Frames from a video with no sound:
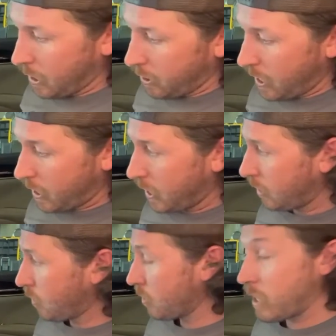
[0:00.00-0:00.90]
that
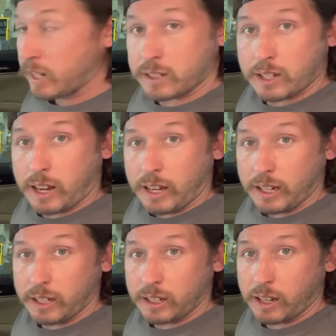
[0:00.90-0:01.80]
handles that
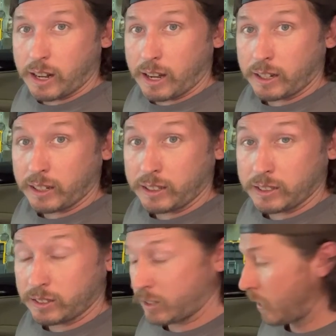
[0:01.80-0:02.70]
side.
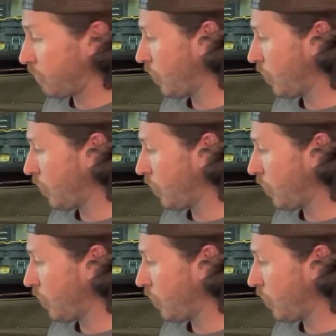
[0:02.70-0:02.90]
Uh, time for